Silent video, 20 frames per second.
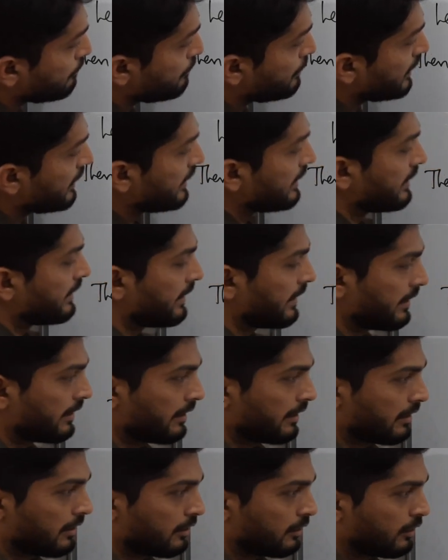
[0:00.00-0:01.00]
B
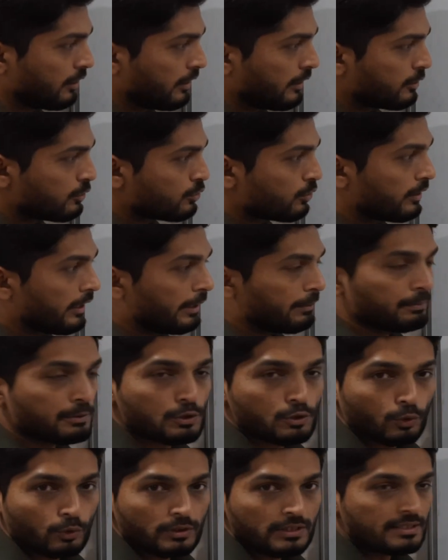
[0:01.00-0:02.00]
interior. So let
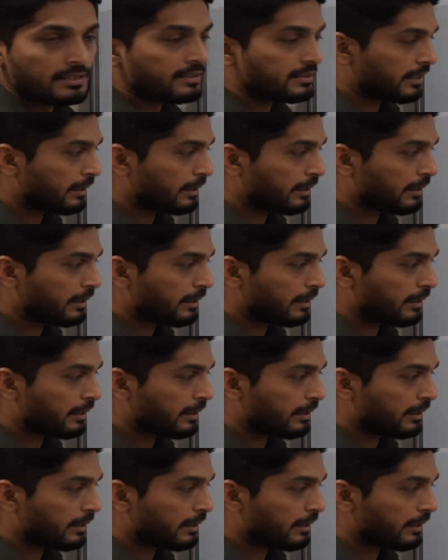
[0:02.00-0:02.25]
me show this